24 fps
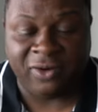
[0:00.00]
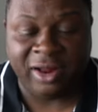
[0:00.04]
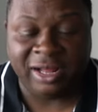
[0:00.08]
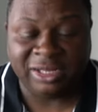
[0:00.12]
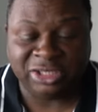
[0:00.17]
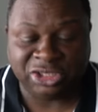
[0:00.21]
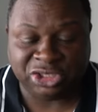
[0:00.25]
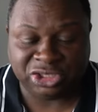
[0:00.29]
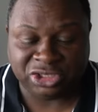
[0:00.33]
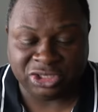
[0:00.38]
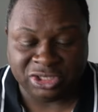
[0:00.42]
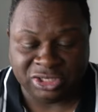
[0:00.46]

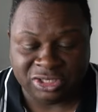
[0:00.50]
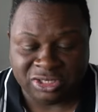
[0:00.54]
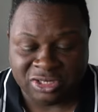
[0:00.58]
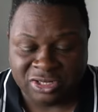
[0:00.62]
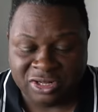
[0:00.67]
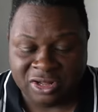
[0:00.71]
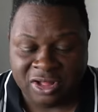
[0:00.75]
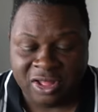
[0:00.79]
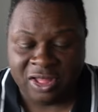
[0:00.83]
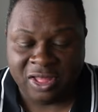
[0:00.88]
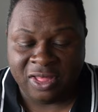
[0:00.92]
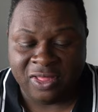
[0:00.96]
fresh
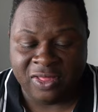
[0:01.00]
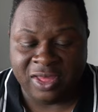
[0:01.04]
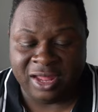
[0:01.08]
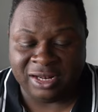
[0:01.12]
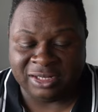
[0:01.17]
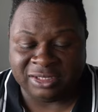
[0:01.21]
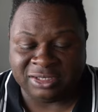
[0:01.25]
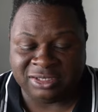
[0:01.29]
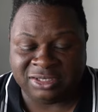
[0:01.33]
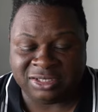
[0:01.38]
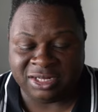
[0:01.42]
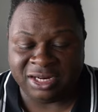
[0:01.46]

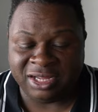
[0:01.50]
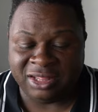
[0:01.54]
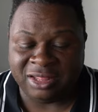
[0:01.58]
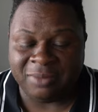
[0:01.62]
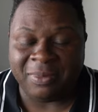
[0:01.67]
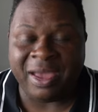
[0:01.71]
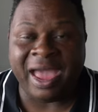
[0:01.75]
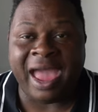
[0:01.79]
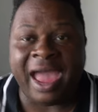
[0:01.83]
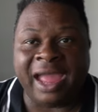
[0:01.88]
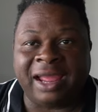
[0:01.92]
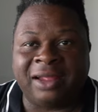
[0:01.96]
than sitting in the
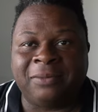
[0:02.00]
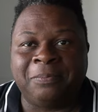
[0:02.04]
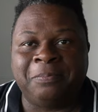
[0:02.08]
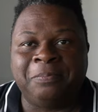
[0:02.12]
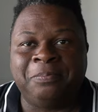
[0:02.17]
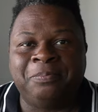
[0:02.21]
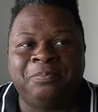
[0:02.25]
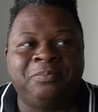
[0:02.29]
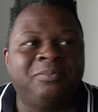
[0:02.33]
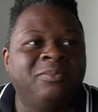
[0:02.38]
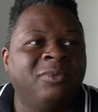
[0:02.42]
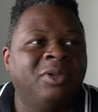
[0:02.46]
back,
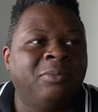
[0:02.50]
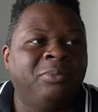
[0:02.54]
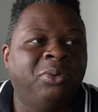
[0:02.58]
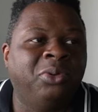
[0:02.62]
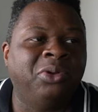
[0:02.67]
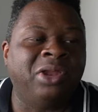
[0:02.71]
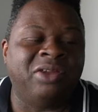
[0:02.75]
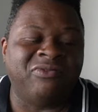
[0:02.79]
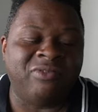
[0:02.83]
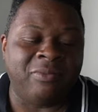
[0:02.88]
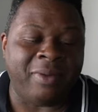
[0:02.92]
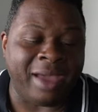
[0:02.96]

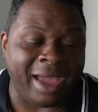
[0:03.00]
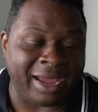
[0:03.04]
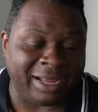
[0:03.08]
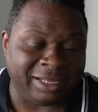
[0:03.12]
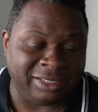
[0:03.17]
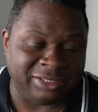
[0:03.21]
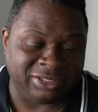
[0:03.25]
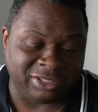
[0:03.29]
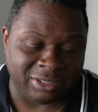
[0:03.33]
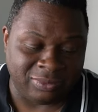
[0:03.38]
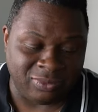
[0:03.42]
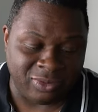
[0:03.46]
pull out of a
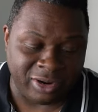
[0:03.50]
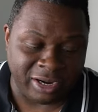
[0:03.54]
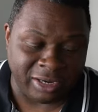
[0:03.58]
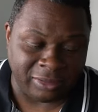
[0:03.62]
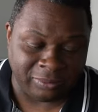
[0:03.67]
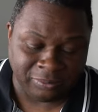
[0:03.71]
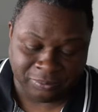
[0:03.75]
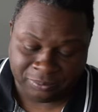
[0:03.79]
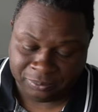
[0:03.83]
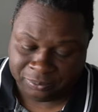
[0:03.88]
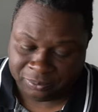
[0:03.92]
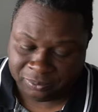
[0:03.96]
package somewhere.
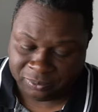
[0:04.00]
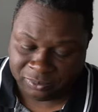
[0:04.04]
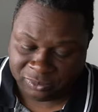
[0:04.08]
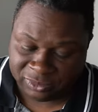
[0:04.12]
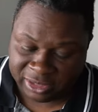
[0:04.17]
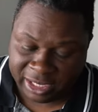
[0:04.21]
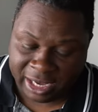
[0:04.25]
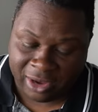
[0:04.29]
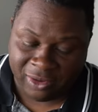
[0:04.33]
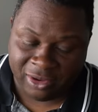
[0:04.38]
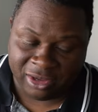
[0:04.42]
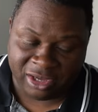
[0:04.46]

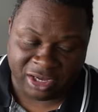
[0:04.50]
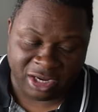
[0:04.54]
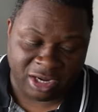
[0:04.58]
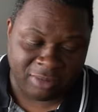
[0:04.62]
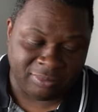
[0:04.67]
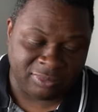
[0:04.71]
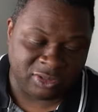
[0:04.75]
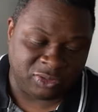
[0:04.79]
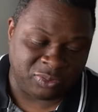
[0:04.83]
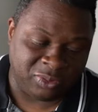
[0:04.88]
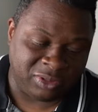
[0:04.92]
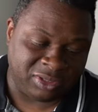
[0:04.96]
Now it
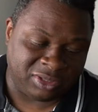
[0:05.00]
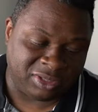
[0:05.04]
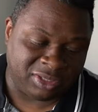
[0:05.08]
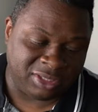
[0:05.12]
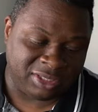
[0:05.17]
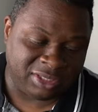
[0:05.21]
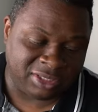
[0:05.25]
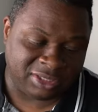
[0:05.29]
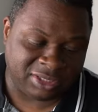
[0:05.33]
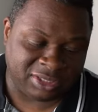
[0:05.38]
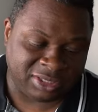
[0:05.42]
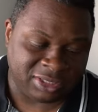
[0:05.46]
comes with
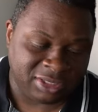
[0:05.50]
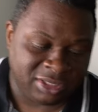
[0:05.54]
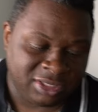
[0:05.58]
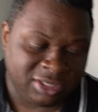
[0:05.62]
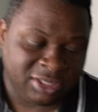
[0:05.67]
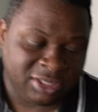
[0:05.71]
this